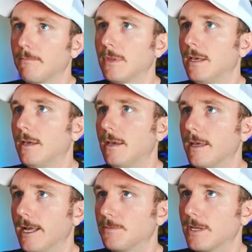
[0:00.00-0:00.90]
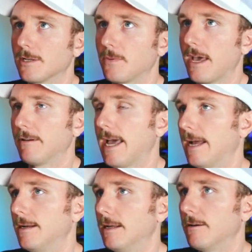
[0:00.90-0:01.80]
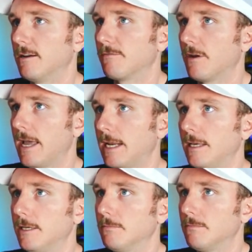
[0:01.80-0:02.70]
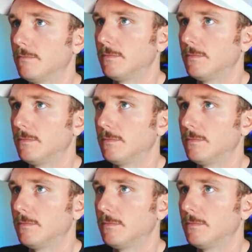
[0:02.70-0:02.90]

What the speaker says: And that's because we haven't added in any